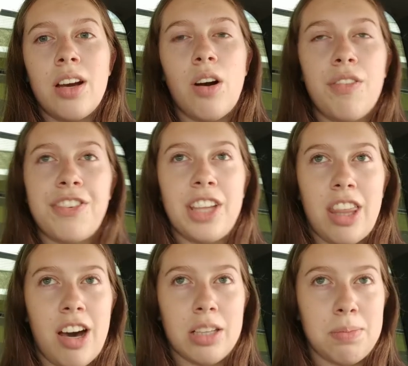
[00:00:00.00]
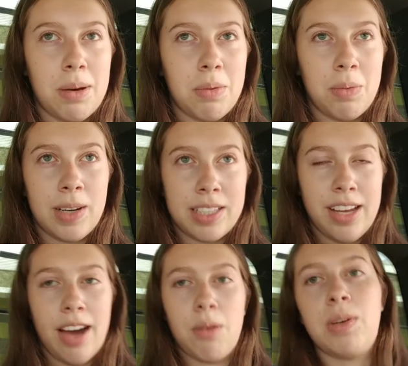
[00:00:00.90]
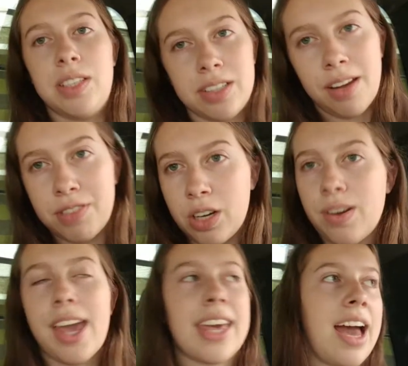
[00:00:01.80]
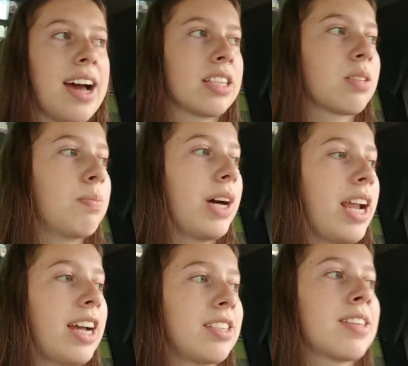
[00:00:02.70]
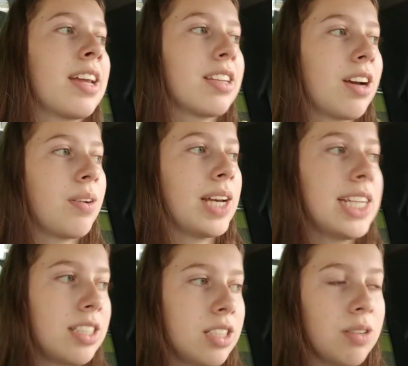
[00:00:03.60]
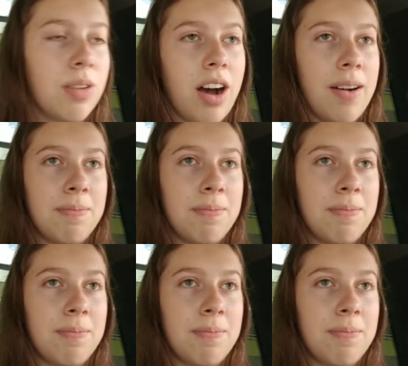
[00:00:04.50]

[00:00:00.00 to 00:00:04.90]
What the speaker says: Hopefully the hotspot will work now. We just have to go get gas, but I just had to go into